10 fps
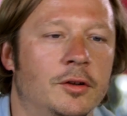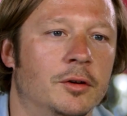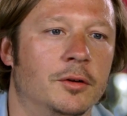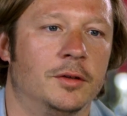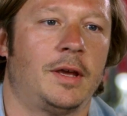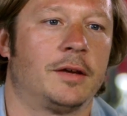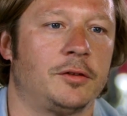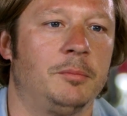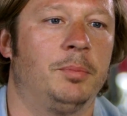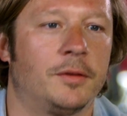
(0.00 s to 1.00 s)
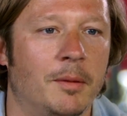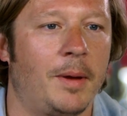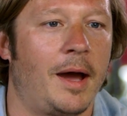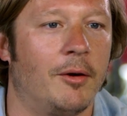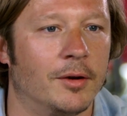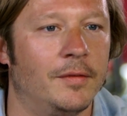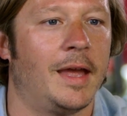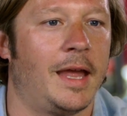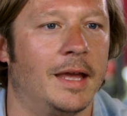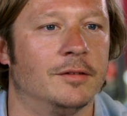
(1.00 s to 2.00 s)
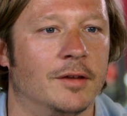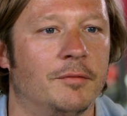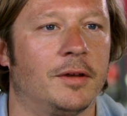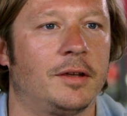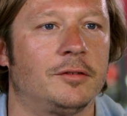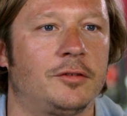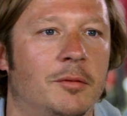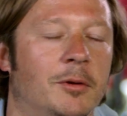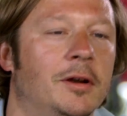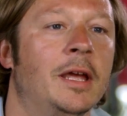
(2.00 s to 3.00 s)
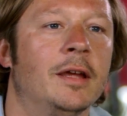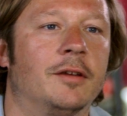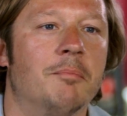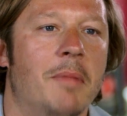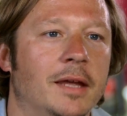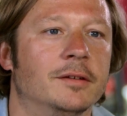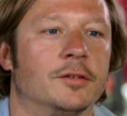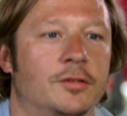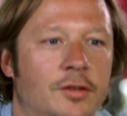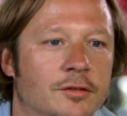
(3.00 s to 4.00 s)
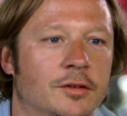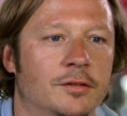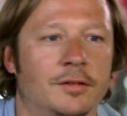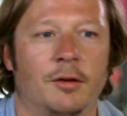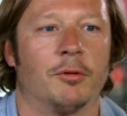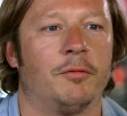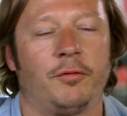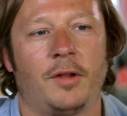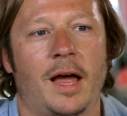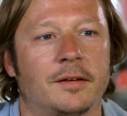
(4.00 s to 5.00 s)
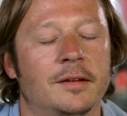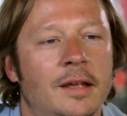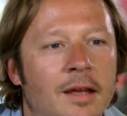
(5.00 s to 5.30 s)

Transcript: do is actually put the power in the hands of the consumer to make decisions that reflect